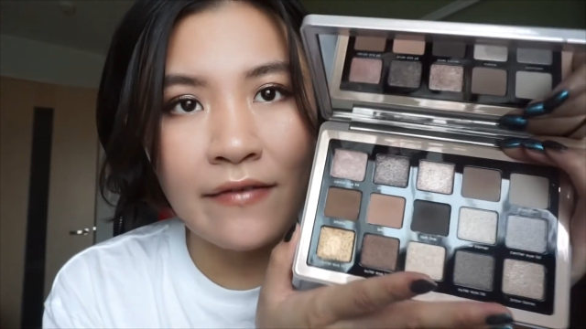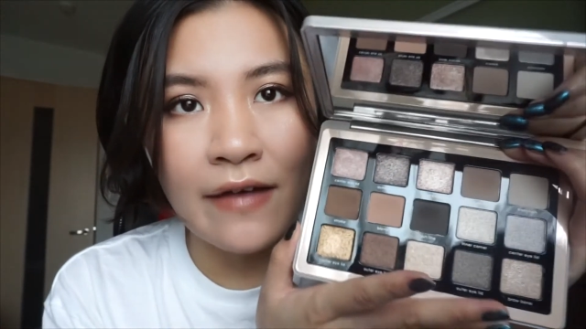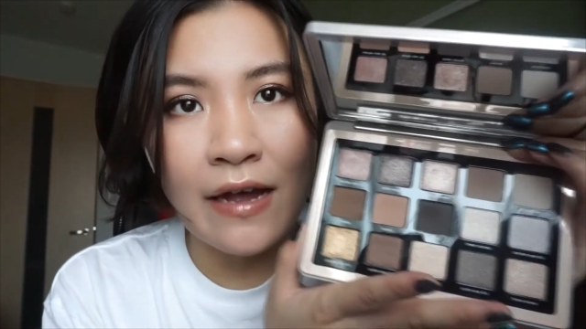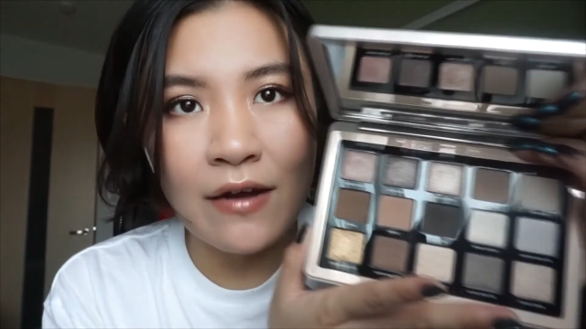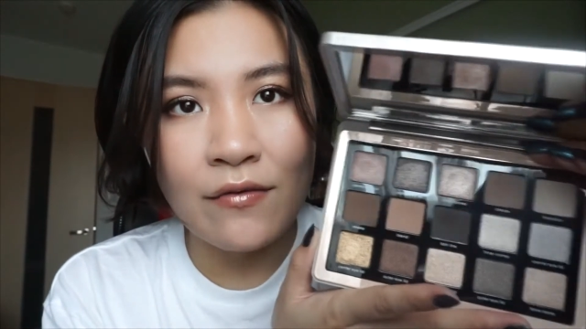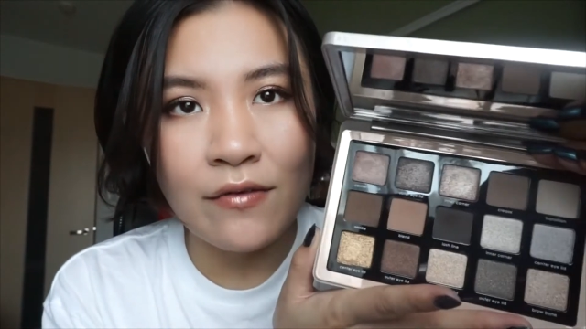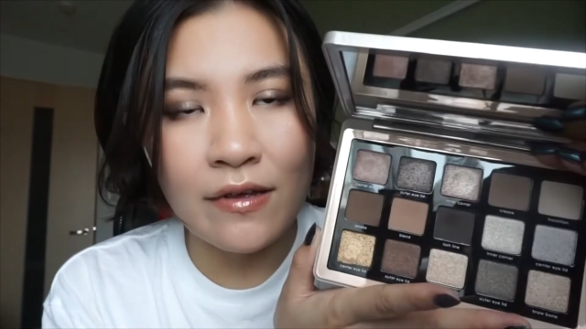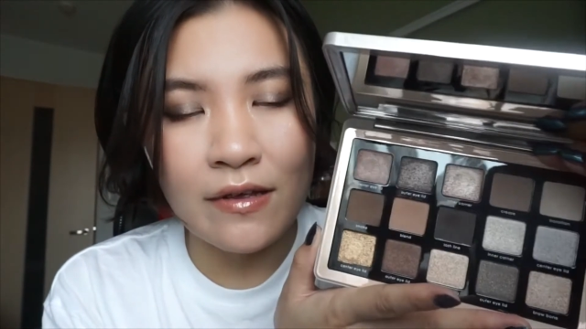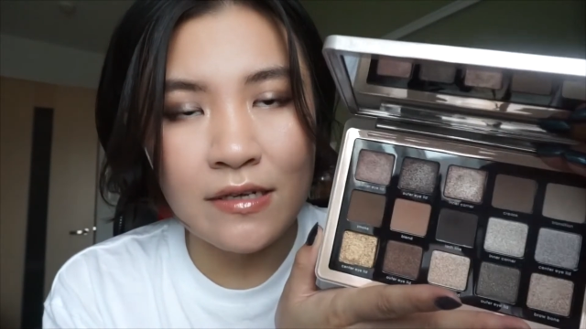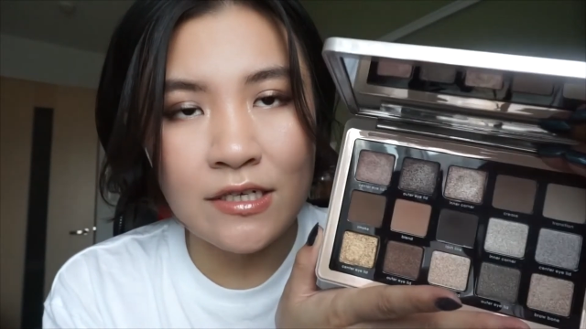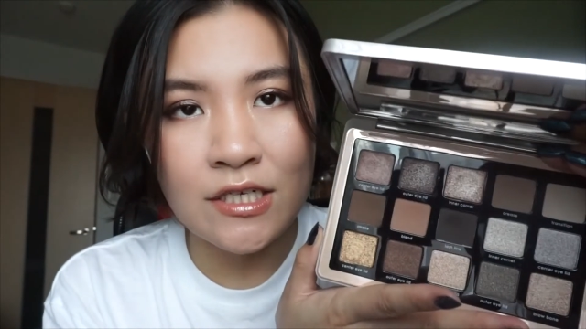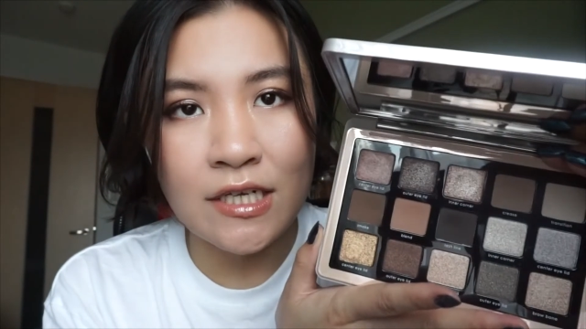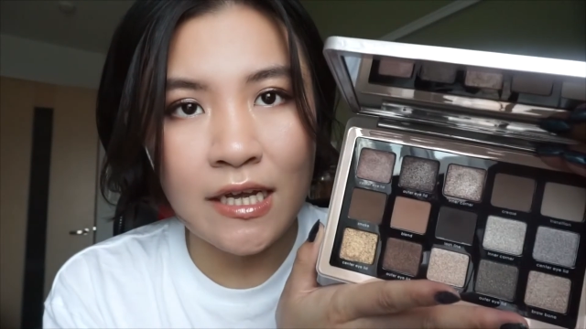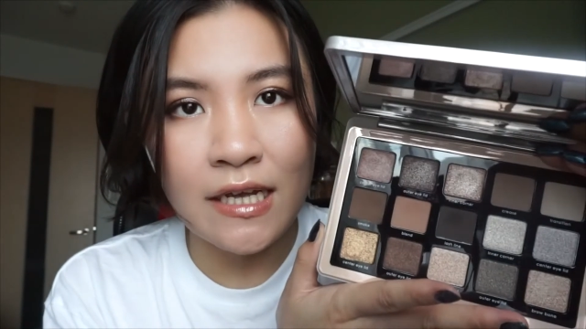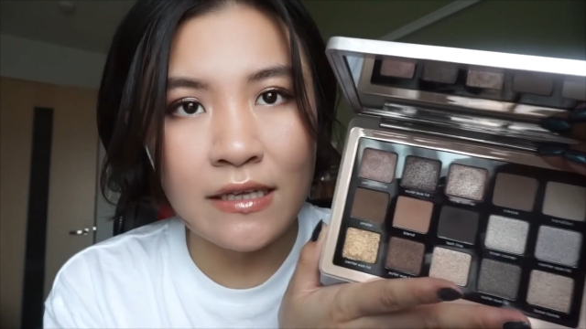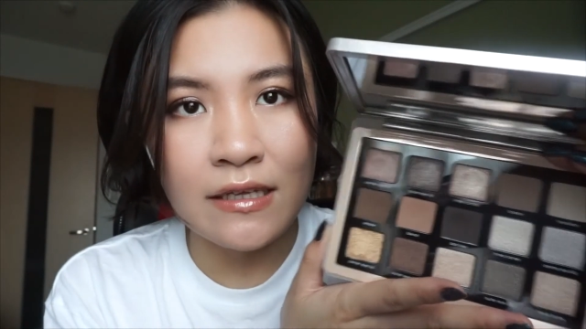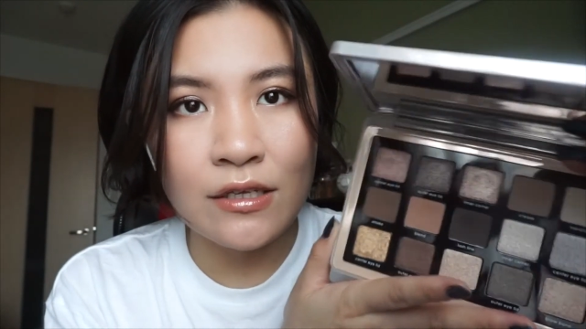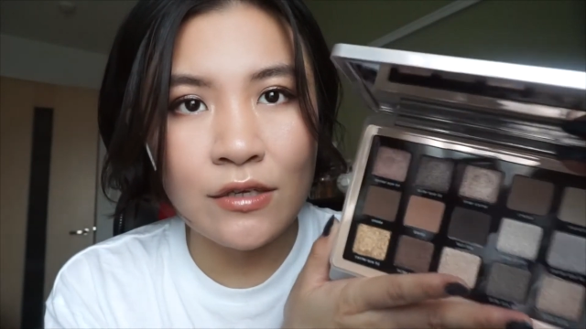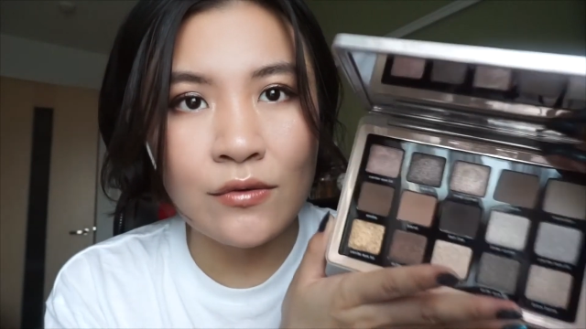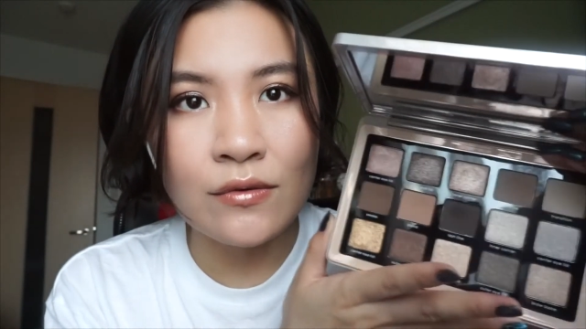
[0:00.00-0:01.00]
every
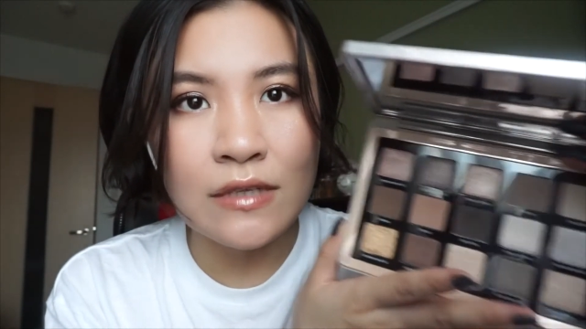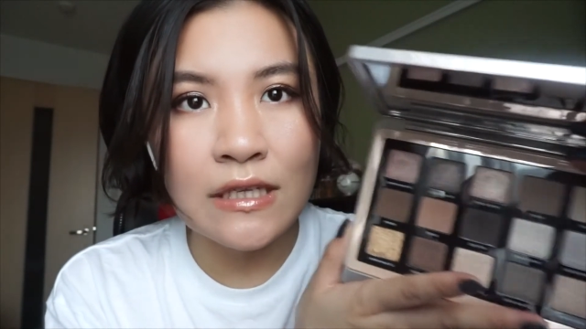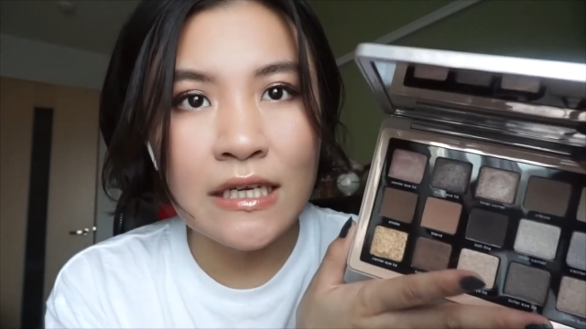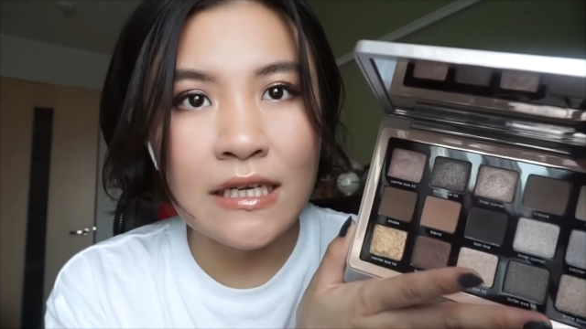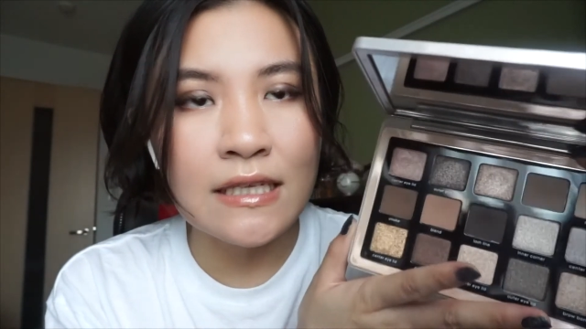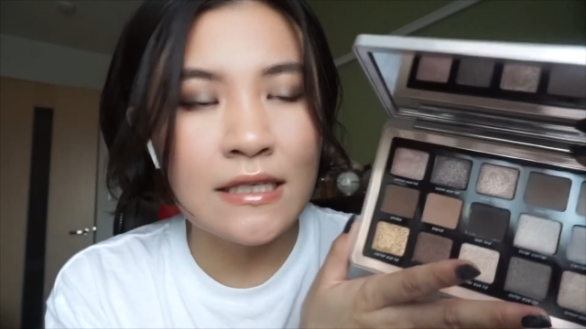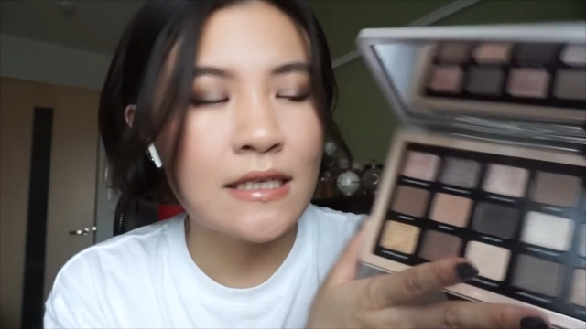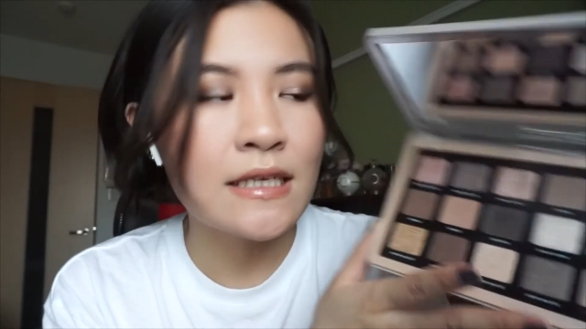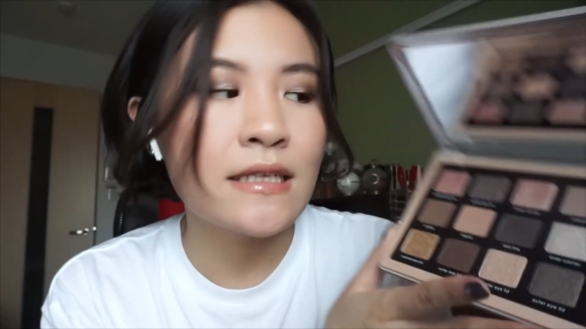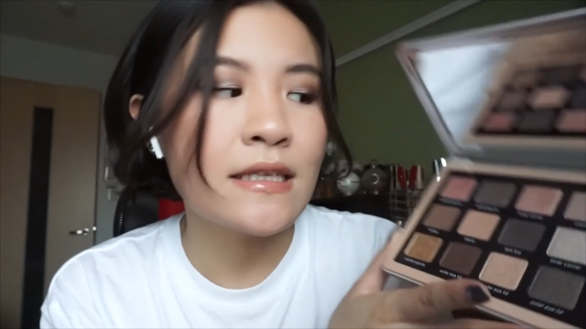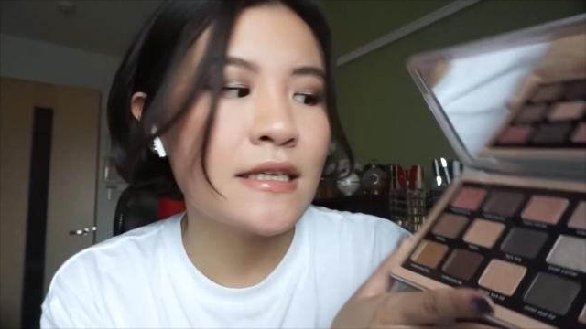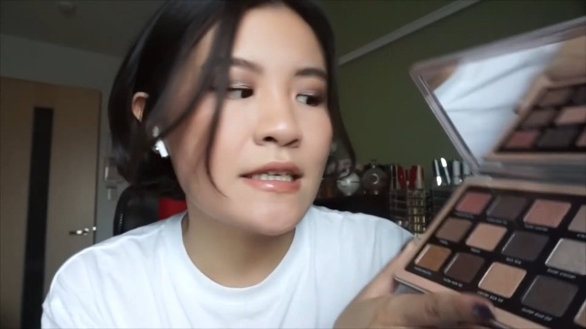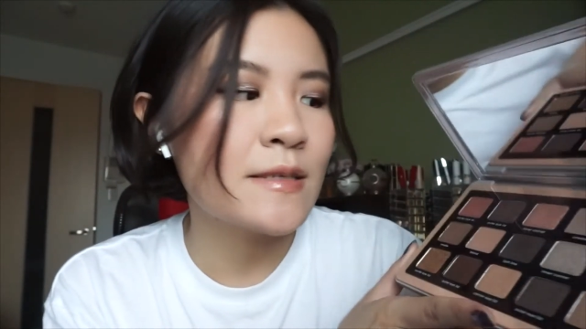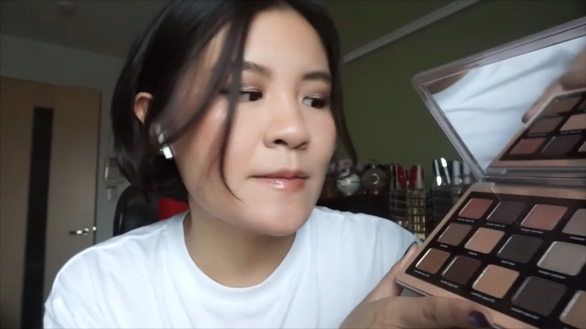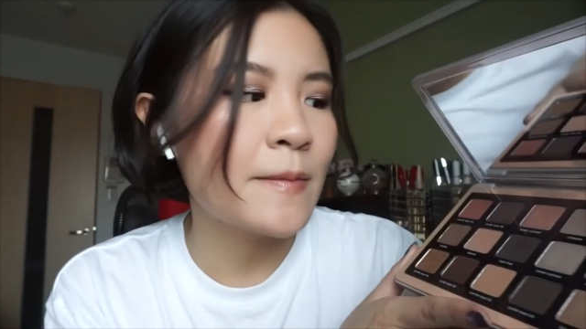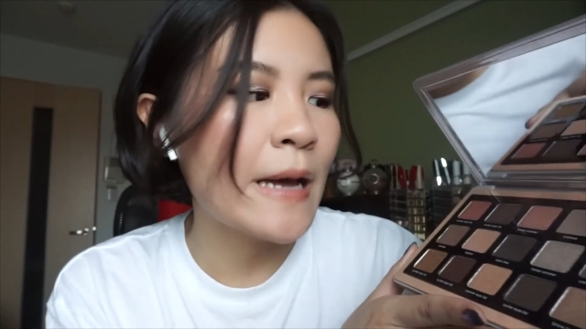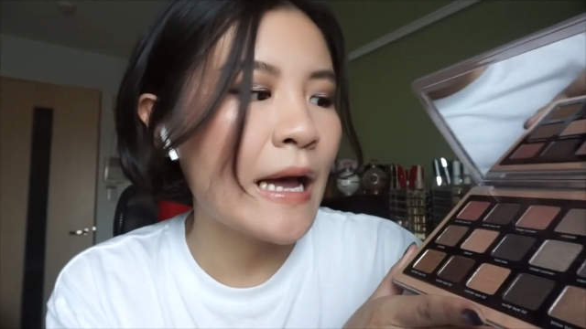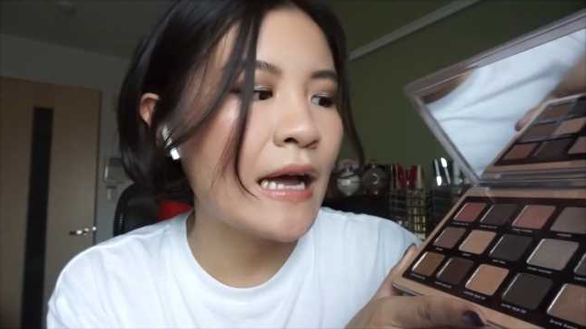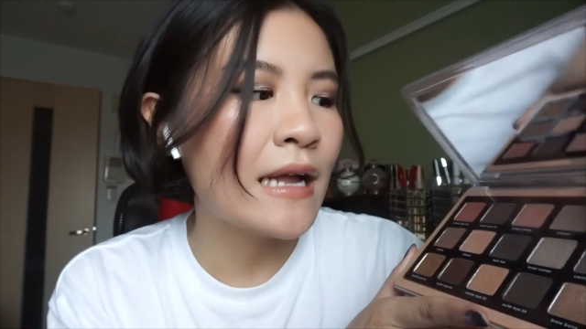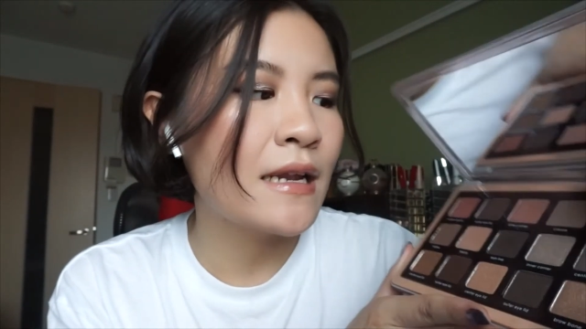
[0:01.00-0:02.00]
shade you need in this
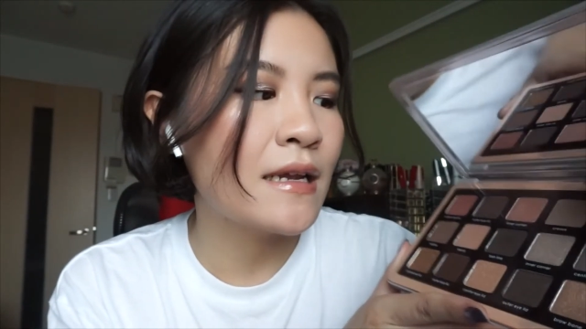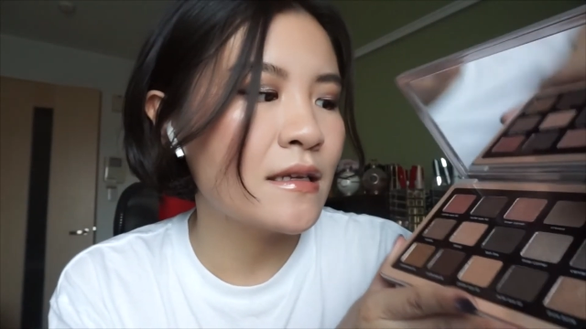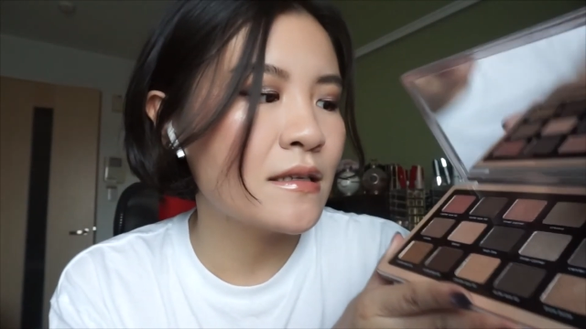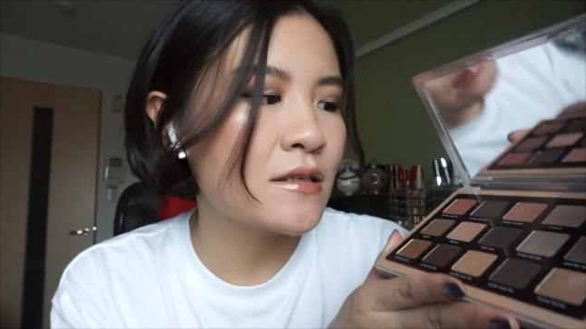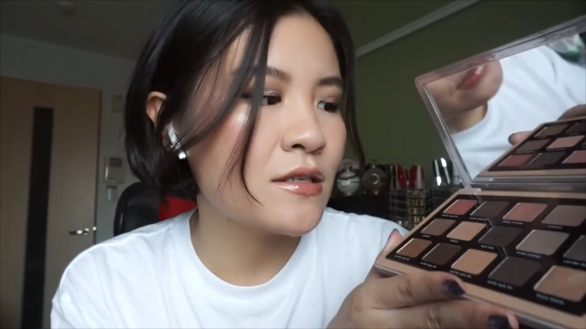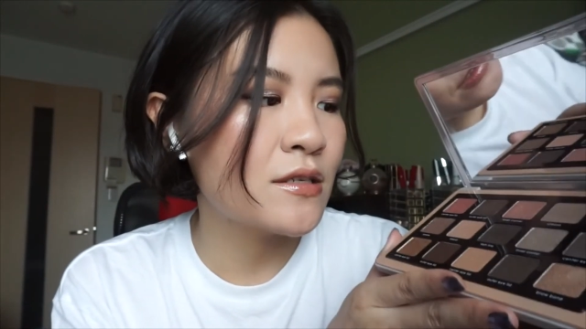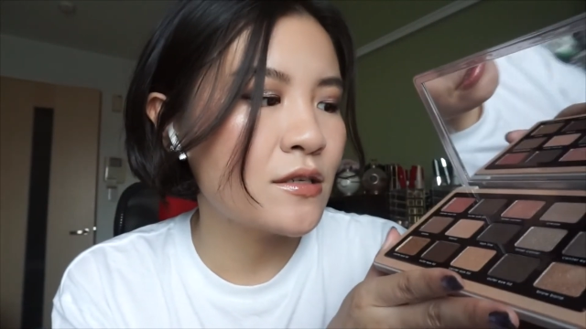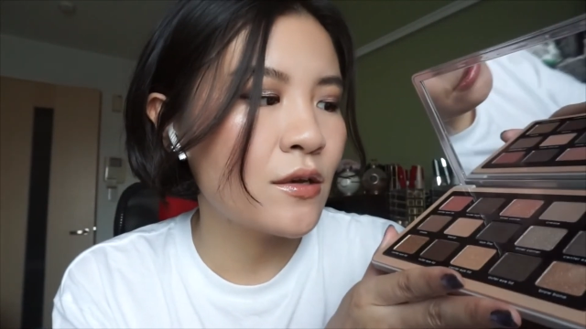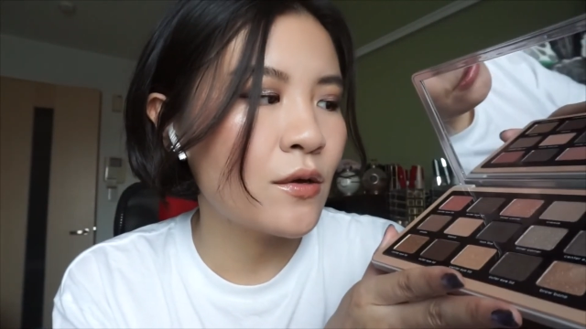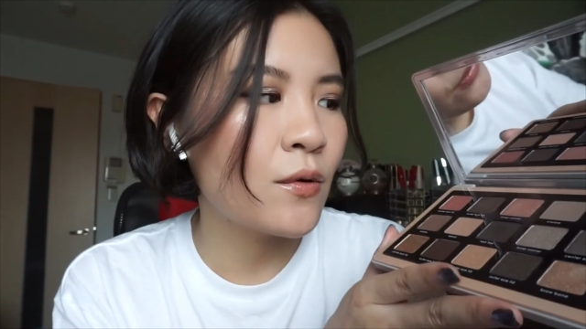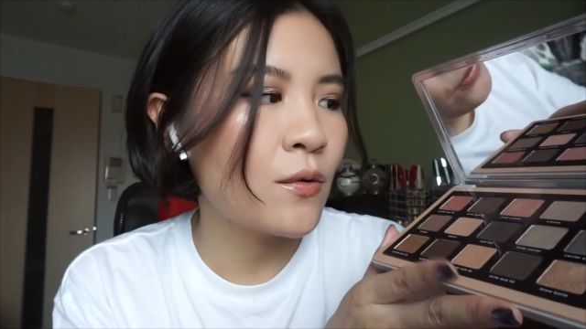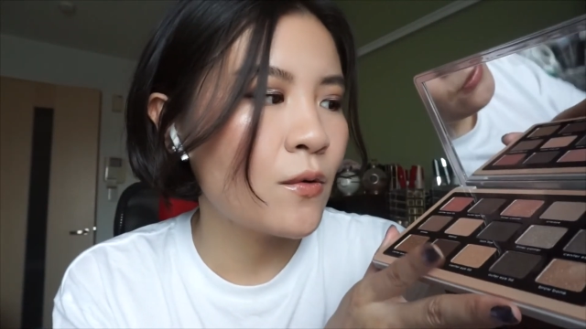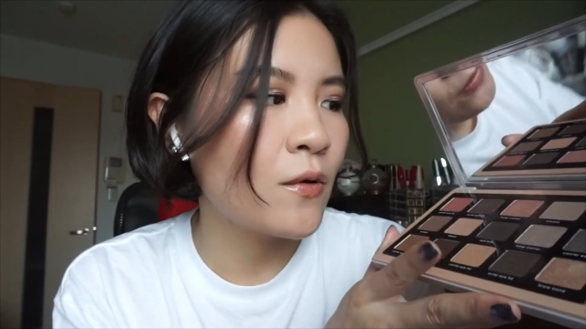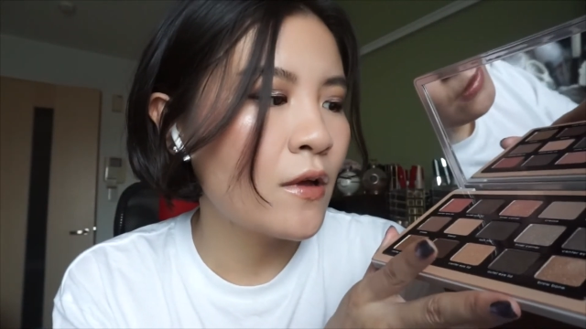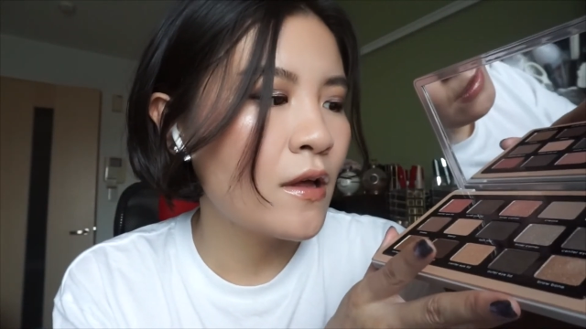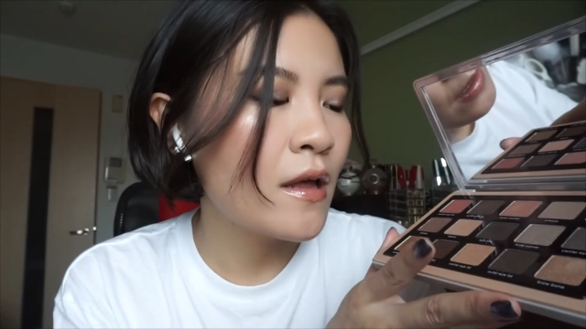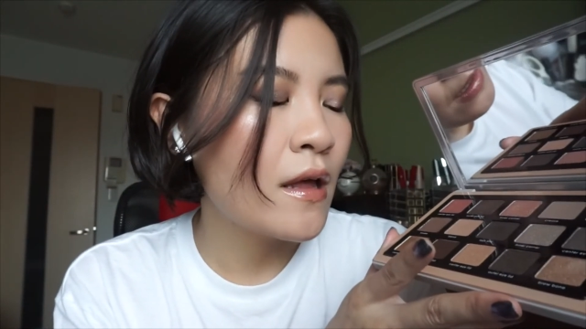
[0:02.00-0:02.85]
palette, so